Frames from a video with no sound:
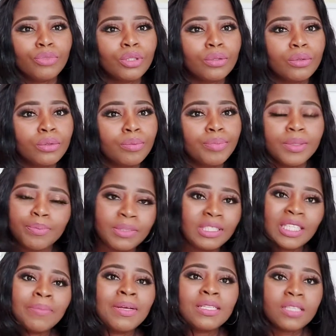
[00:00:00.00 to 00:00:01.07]

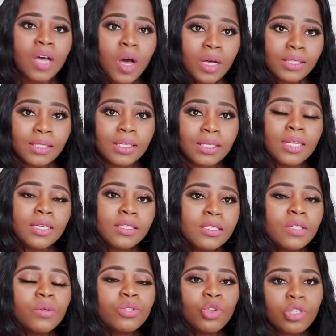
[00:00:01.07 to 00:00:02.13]
same as us.
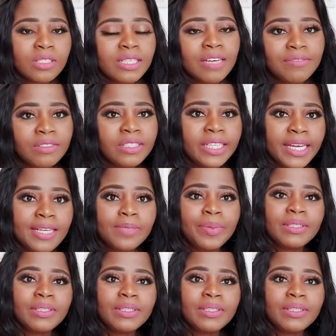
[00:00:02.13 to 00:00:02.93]
So 27 days,